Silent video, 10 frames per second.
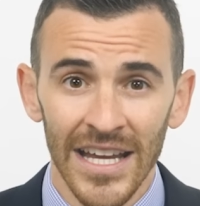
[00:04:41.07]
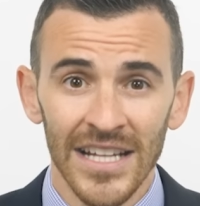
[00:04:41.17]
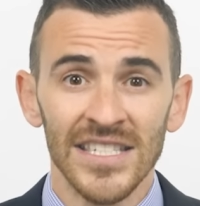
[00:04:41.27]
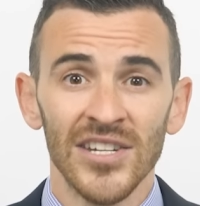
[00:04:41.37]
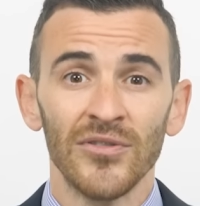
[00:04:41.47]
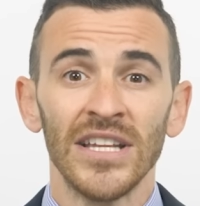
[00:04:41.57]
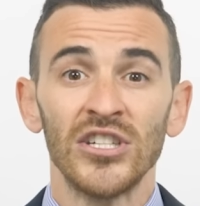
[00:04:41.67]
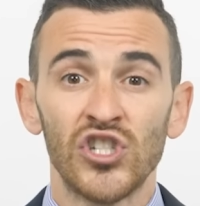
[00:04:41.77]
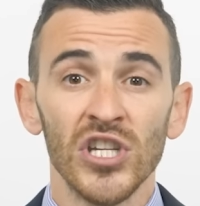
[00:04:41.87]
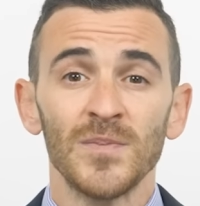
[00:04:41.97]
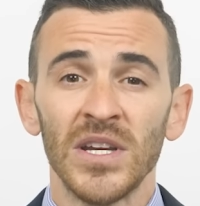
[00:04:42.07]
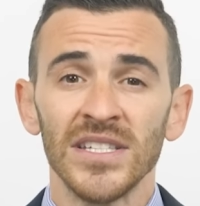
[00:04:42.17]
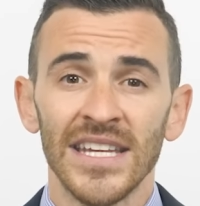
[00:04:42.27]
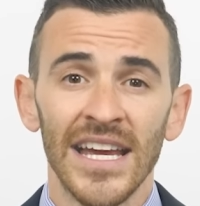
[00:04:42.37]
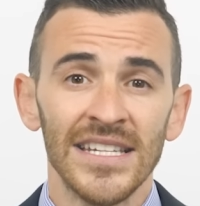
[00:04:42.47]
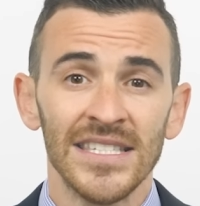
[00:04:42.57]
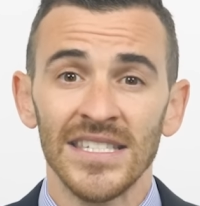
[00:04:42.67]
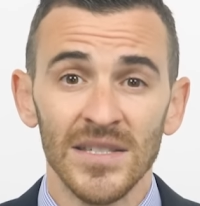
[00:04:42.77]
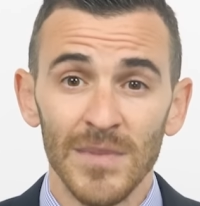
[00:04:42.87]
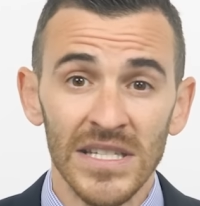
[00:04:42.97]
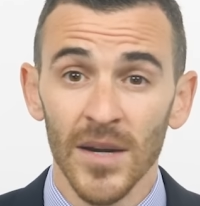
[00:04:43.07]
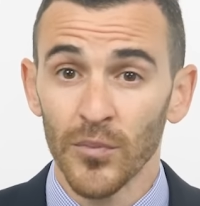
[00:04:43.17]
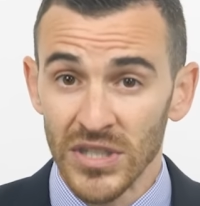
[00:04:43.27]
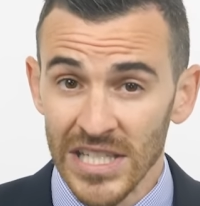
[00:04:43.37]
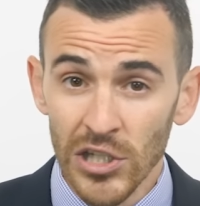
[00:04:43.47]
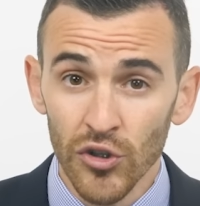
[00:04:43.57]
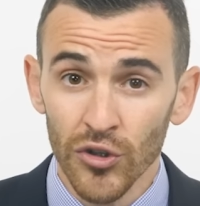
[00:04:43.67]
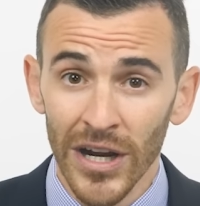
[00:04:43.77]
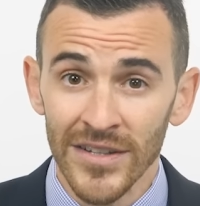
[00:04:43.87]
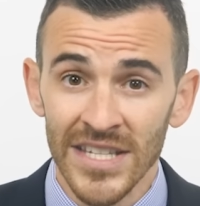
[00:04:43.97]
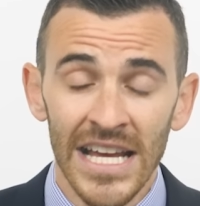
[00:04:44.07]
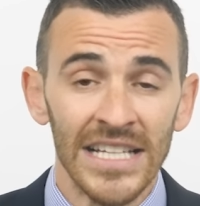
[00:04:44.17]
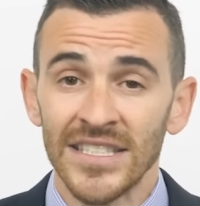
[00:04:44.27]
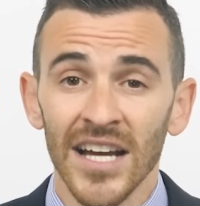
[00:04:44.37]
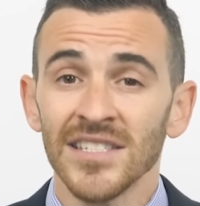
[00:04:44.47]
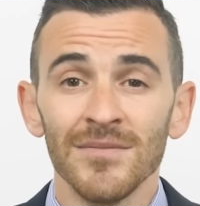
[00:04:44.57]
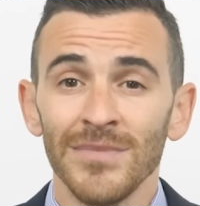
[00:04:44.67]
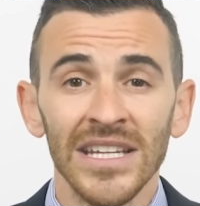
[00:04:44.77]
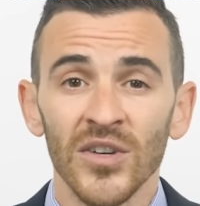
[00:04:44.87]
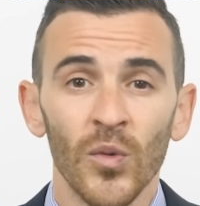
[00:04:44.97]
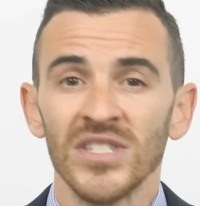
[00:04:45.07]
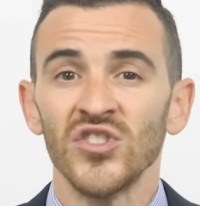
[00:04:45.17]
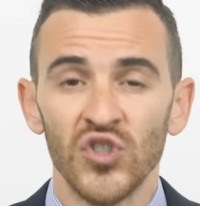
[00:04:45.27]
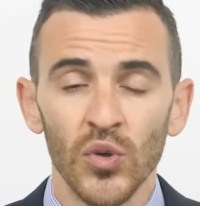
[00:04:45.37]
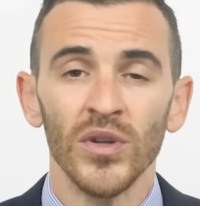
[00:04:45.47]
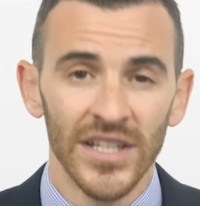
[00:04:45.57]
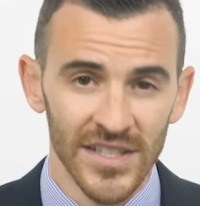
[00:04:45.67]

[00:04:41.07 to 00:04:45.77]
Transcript: considering that just because a case is dismissed on procedural grounds doesn't mean it wasn't duly